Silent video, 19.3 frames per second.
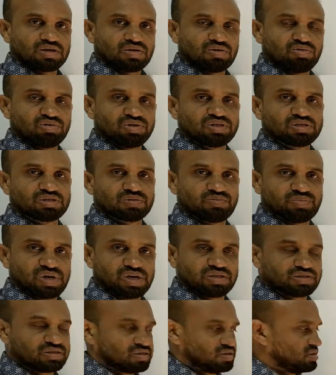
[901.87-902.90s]
Lewis
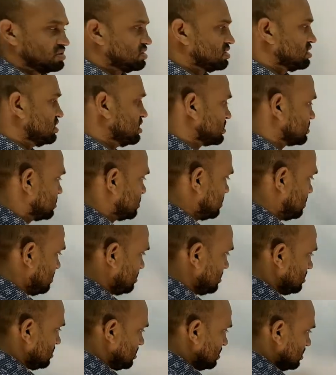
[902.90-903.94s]
base. Let's
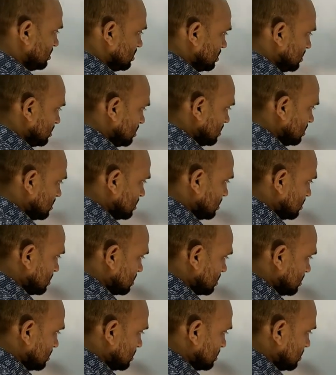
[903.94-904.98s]
see.
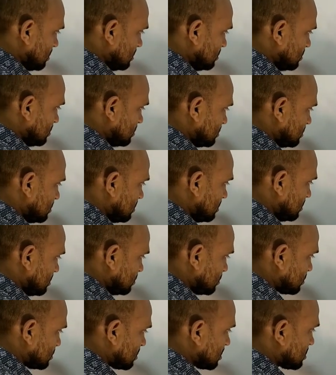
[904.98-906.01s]
This is the
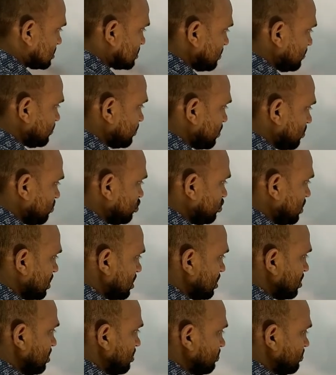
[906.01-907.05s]
structure
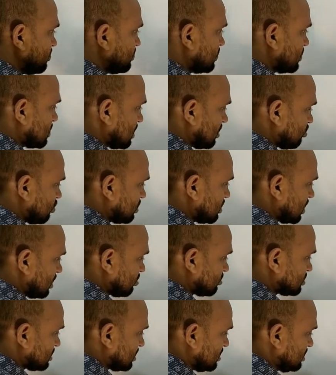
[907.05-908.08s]
formula of carbon
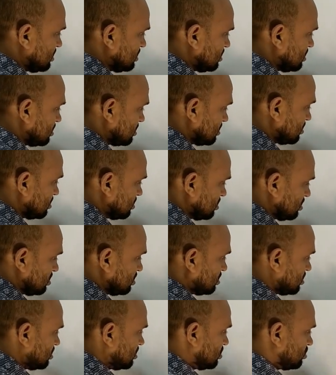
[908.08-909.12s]
dioxide.
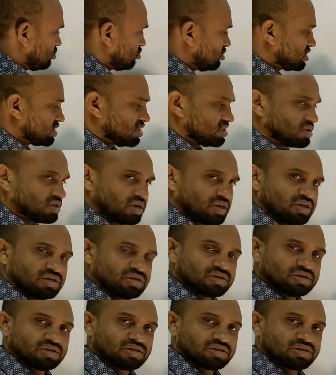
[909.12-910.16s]
We can
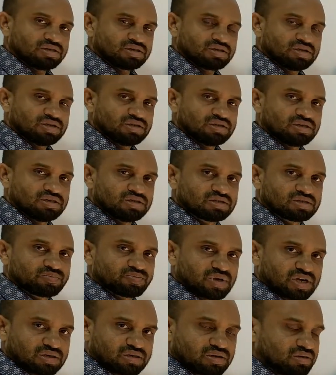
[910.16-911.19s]
write in this
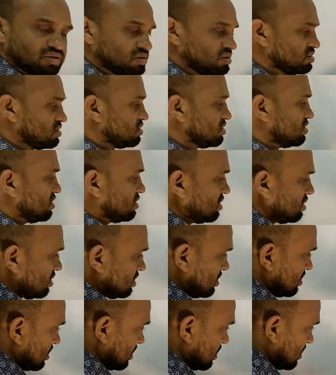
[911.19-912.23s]
pattern,
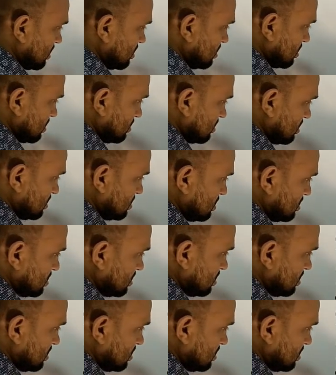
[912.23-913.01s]
and this is